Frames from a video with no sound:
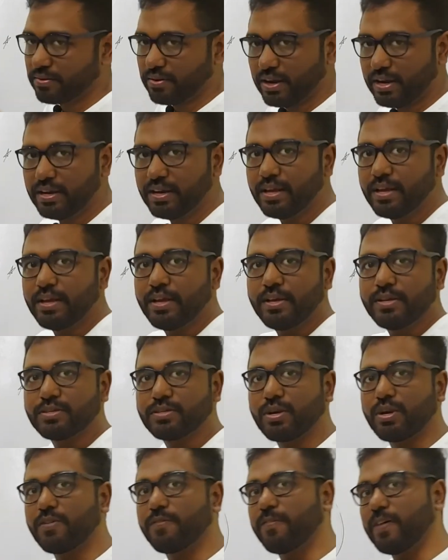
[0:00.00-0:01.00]
right?
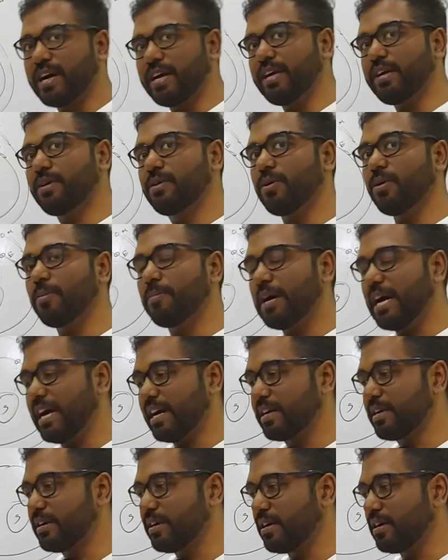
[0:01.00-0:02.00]
So if I go
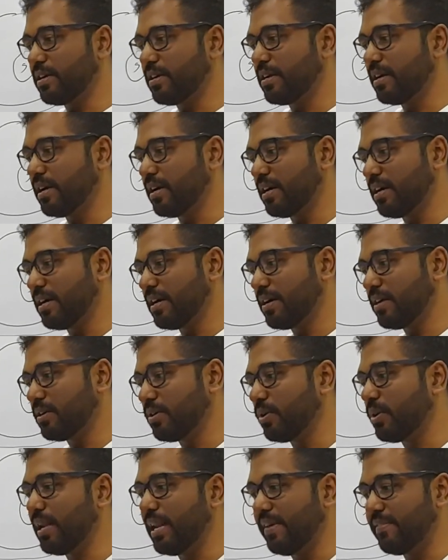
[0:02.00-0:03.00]
back
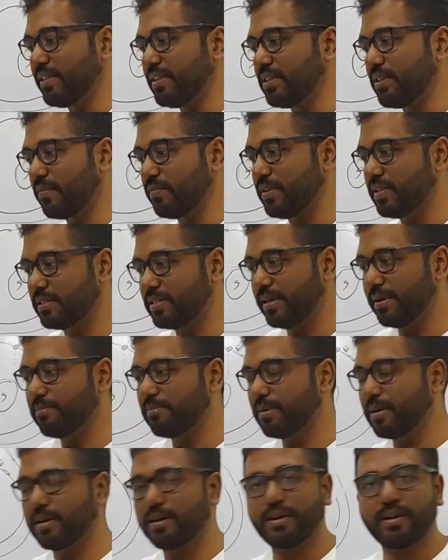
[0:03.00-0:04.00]
to 11th of
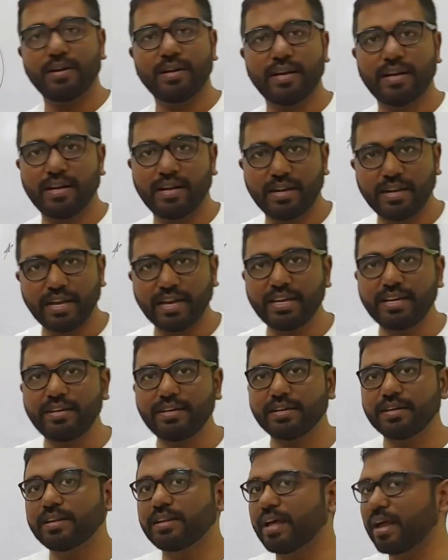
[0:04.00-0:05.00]
December
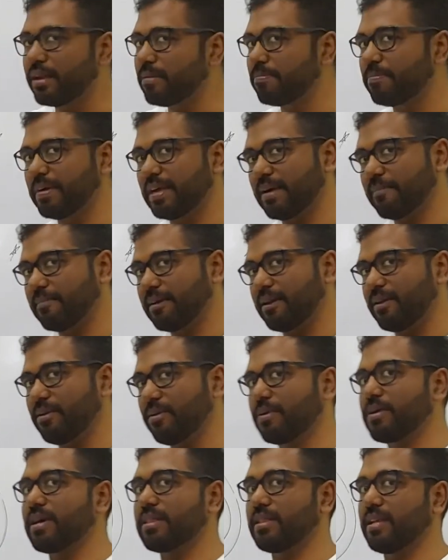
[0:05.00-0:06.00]
night, 9 p.m. and
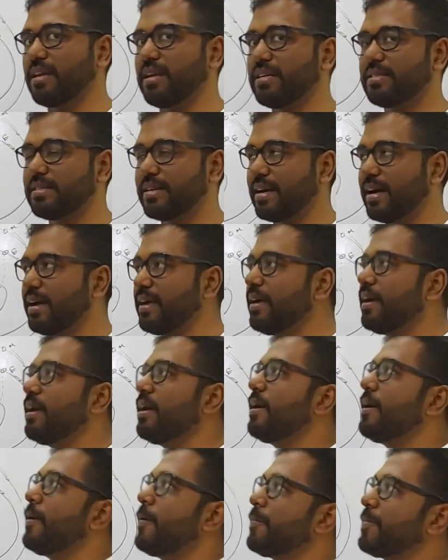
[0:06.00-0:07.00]
look at the night sky,
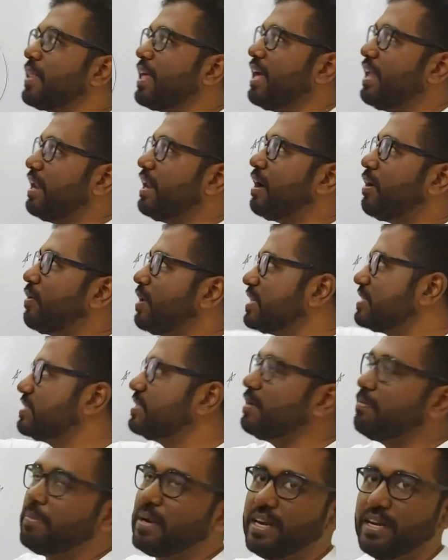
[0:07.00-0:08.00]
and now I
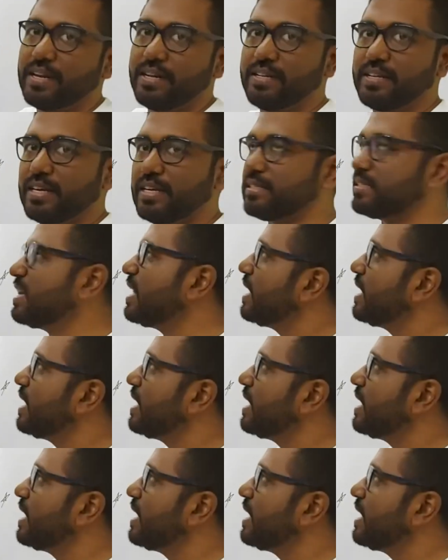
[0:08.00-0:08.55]
see Betelgeuse.